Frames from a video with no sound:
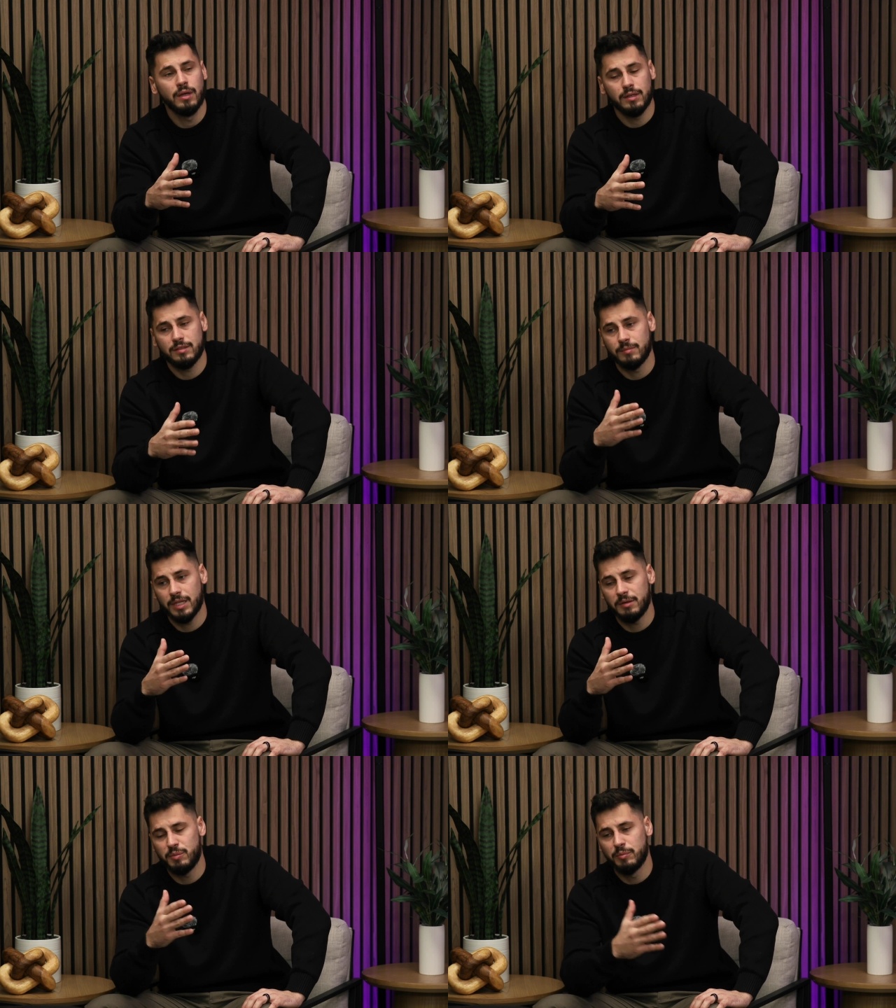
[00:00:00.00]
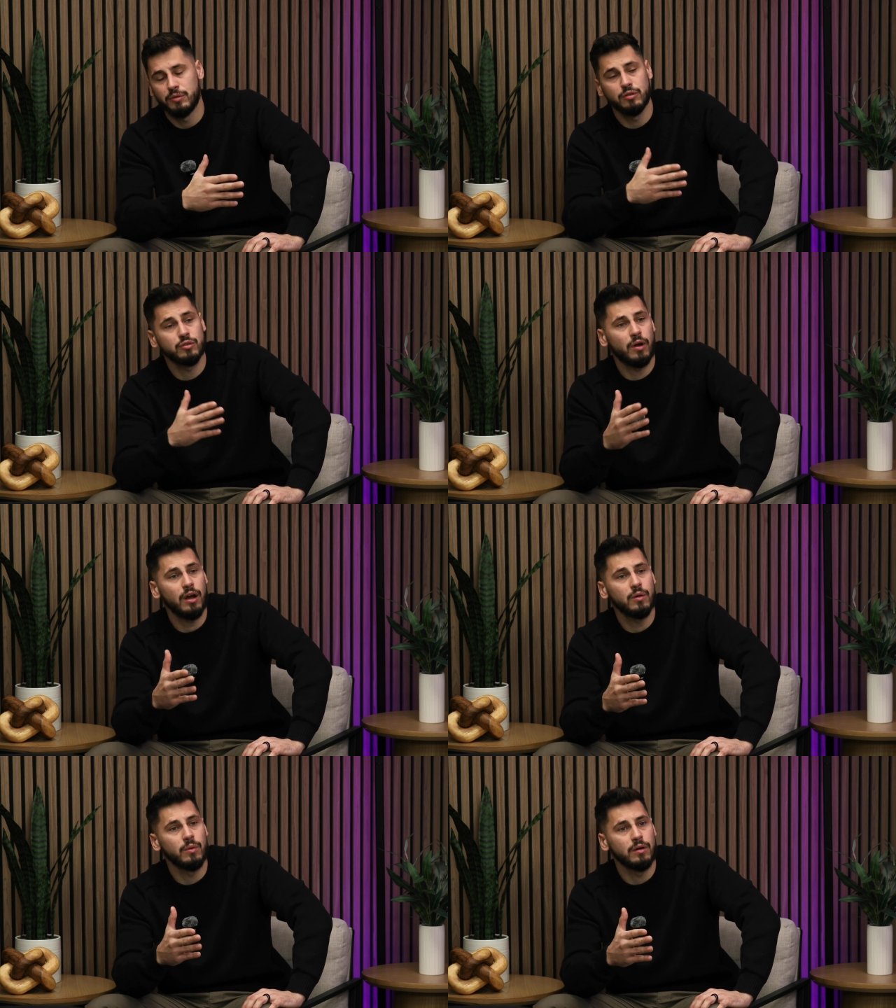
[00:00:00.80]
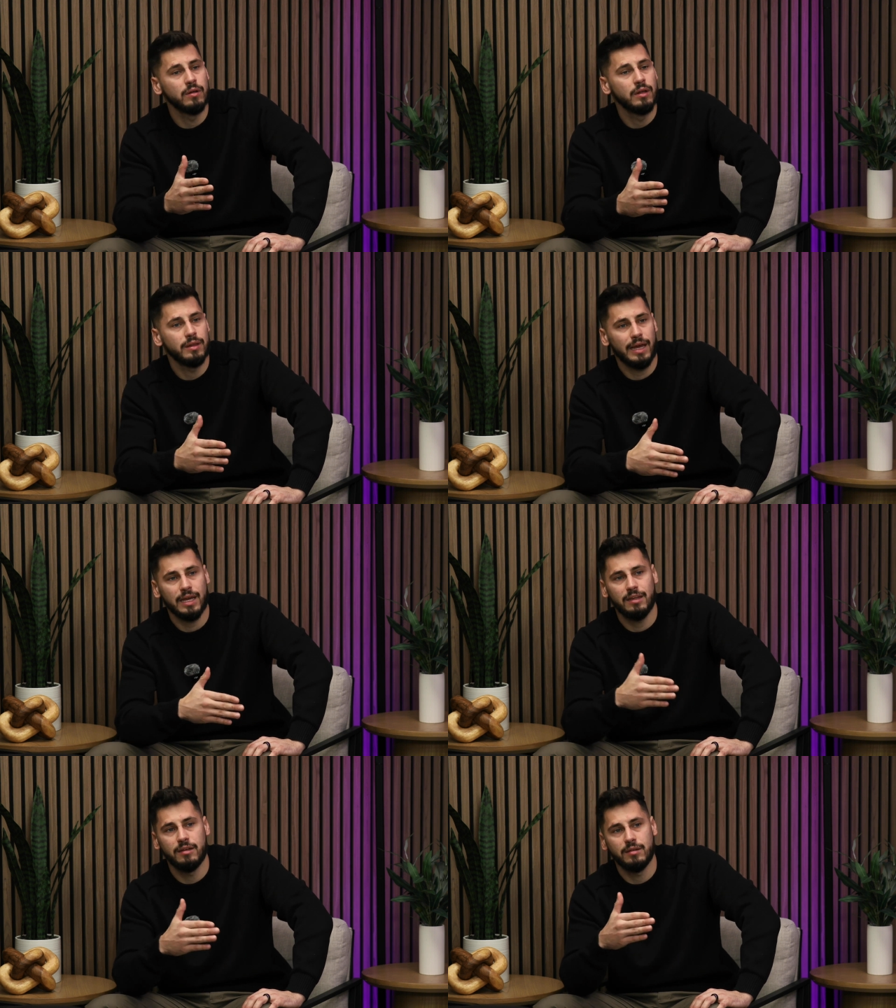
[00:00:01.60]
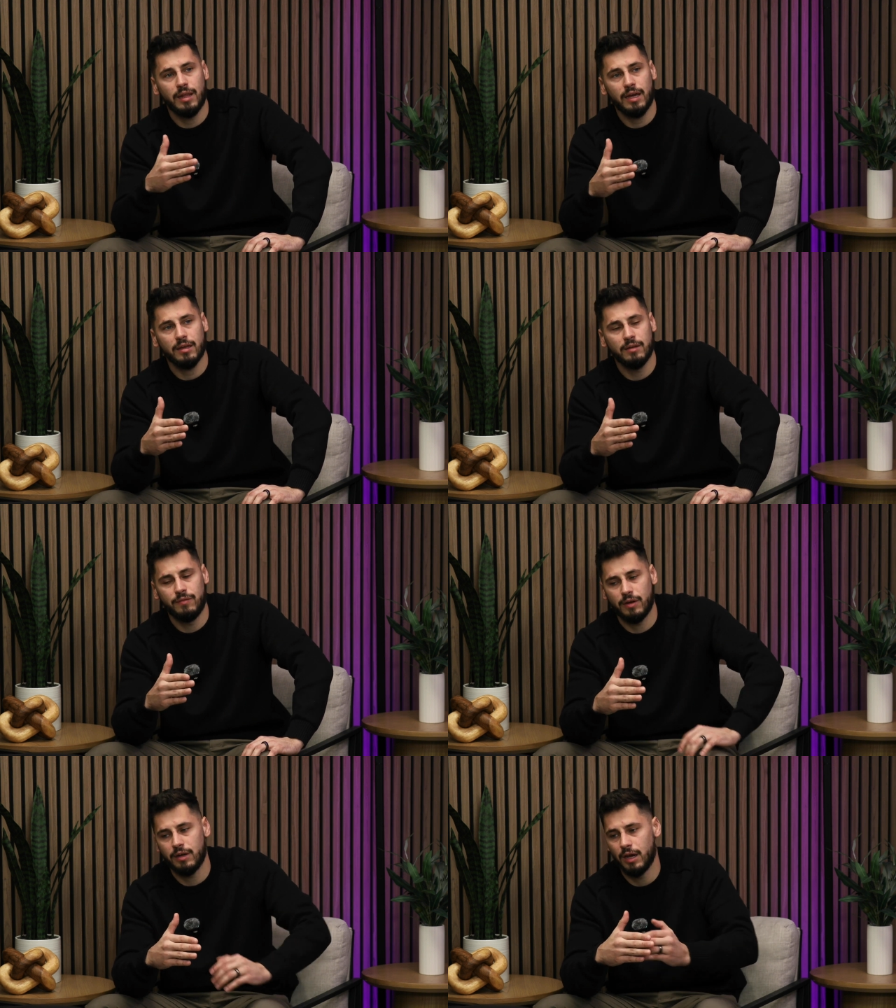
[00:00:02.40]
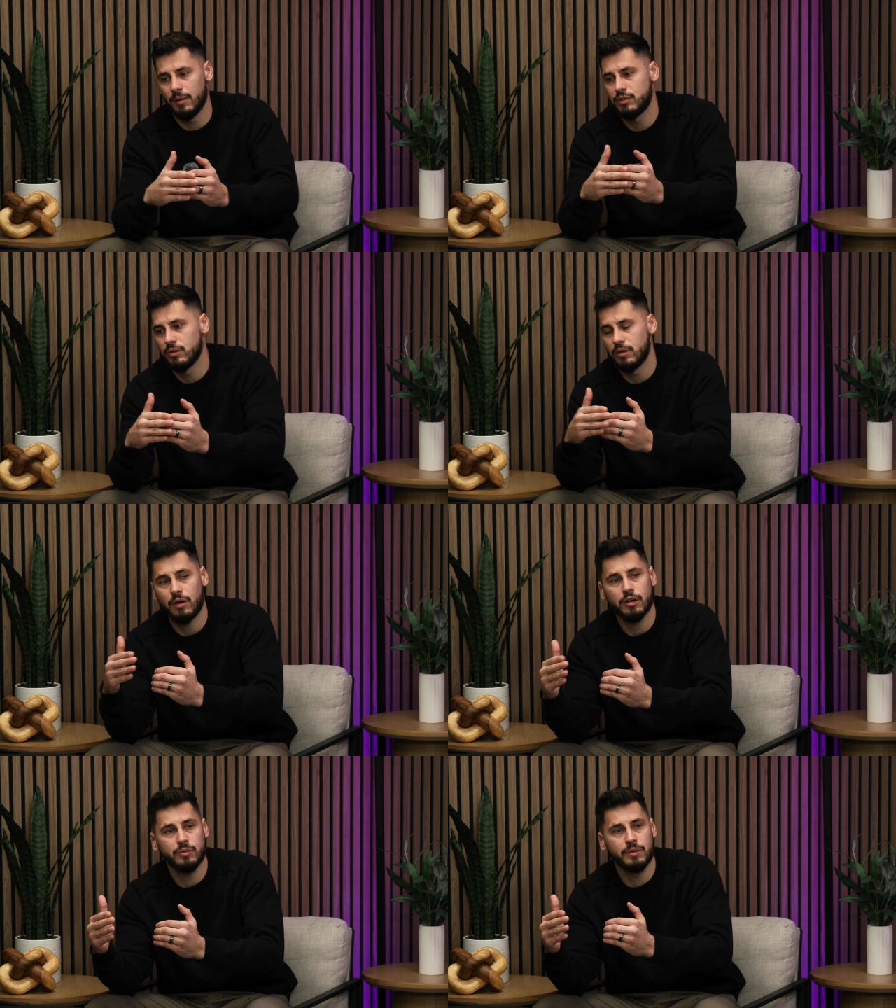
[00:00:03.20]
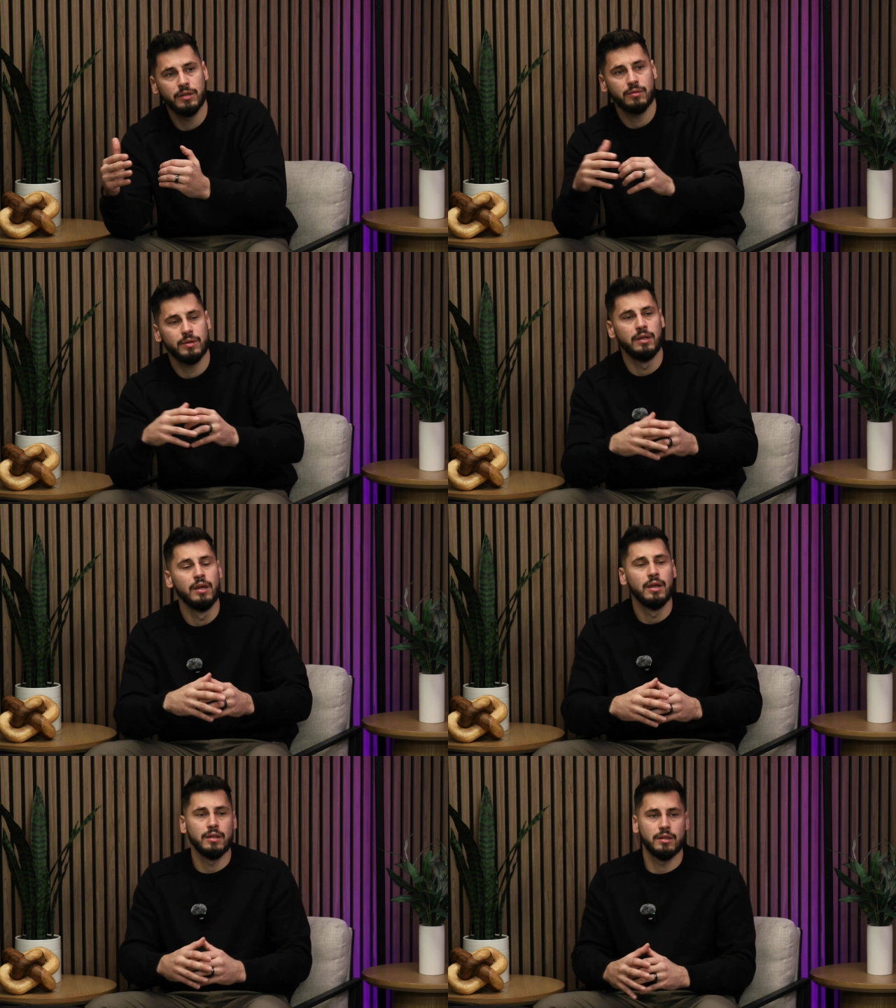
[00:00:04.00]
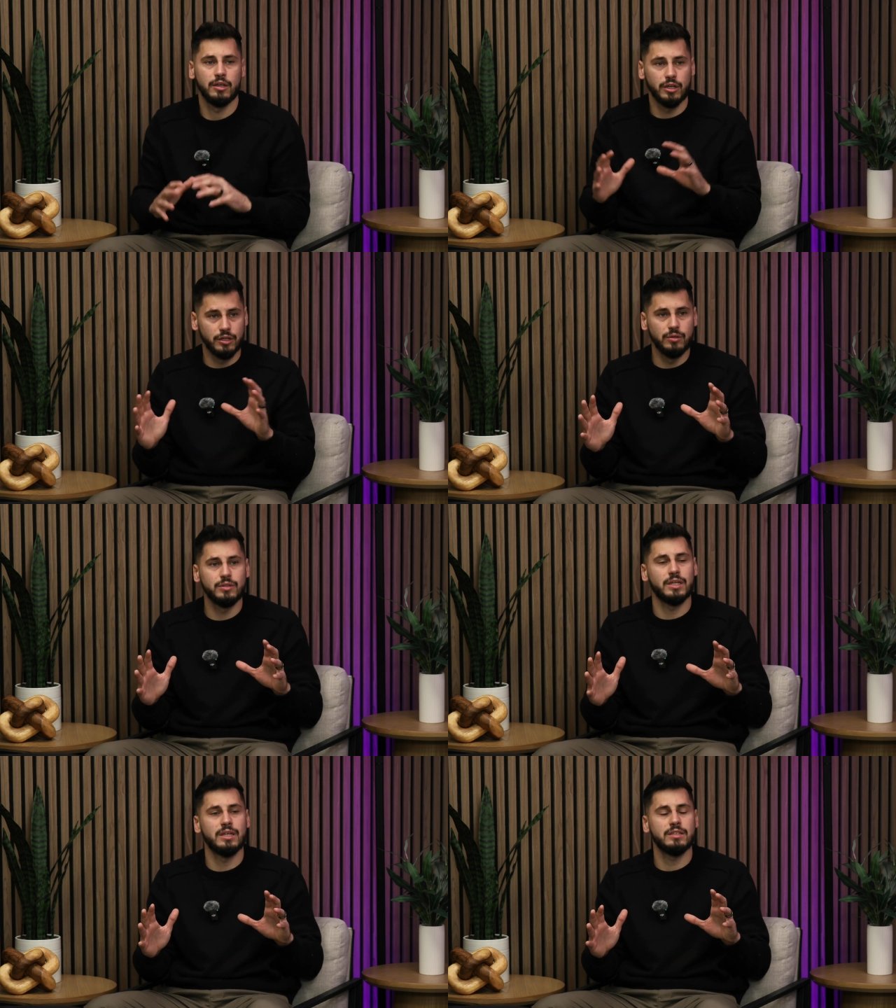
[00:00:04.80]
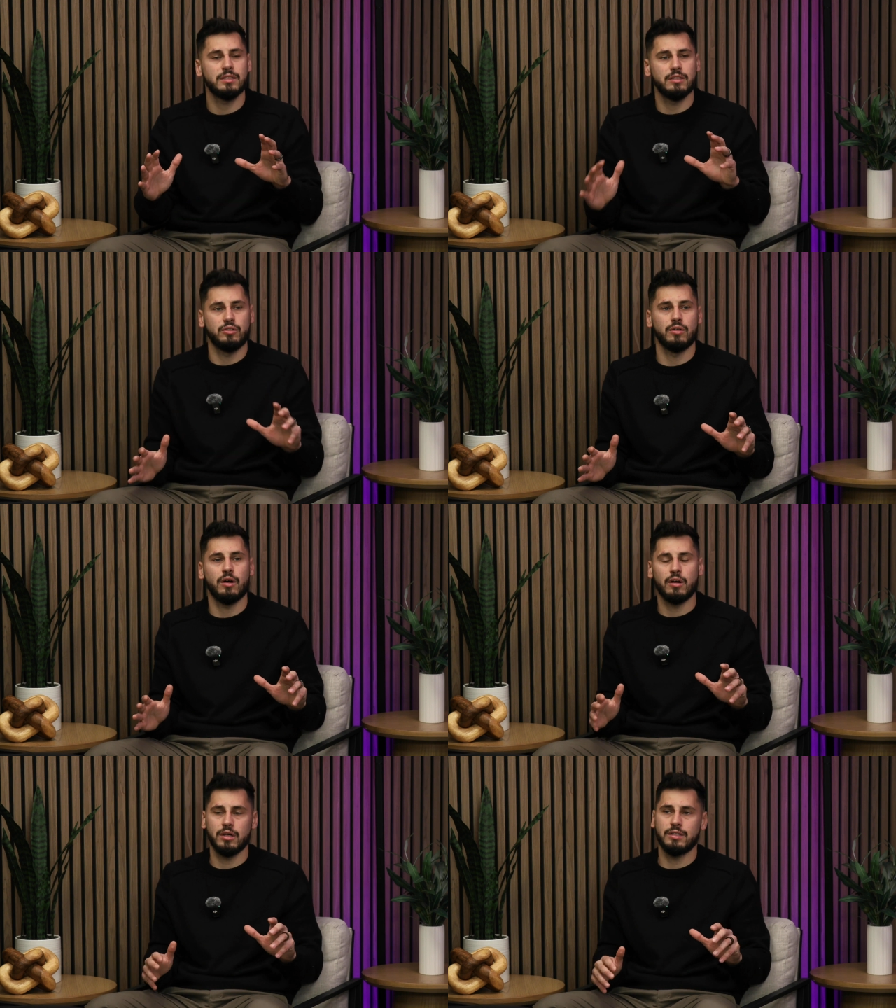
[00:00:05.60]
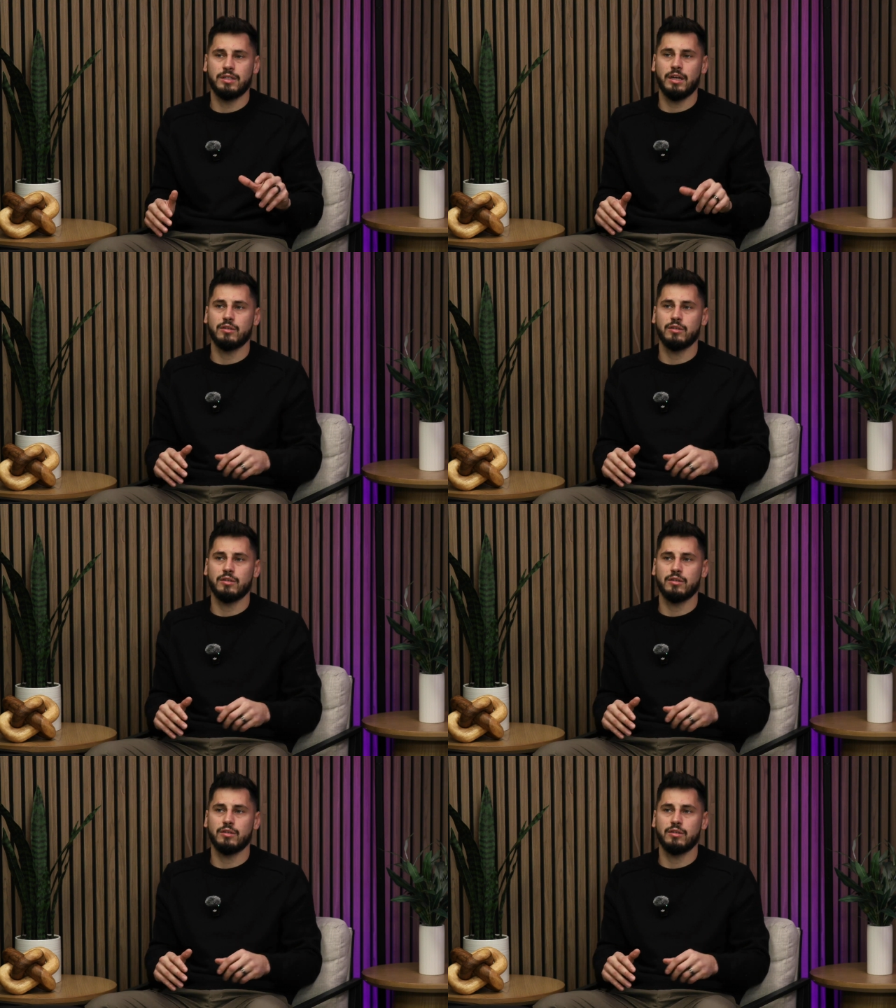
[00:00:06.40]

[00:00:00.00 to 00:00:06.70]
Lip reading: Sometimes people use rock wool that can vary up to an R23. The good news is your architect